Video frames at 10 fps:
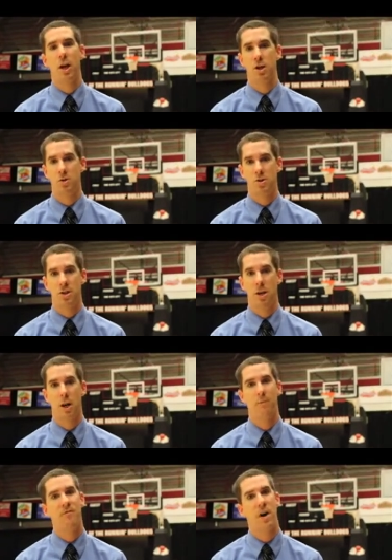interest in
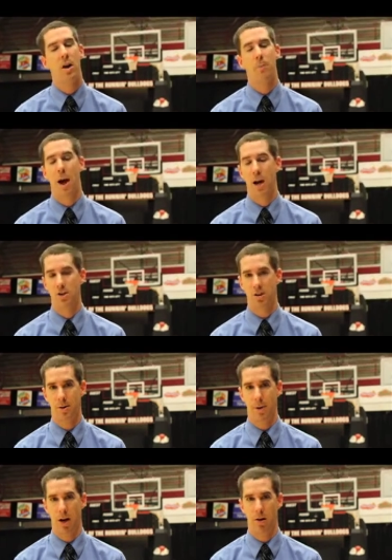and I'm very passionate
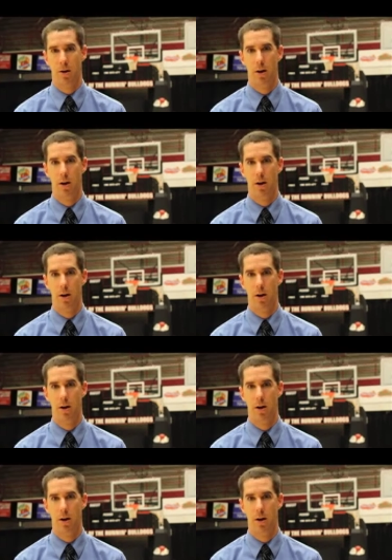about.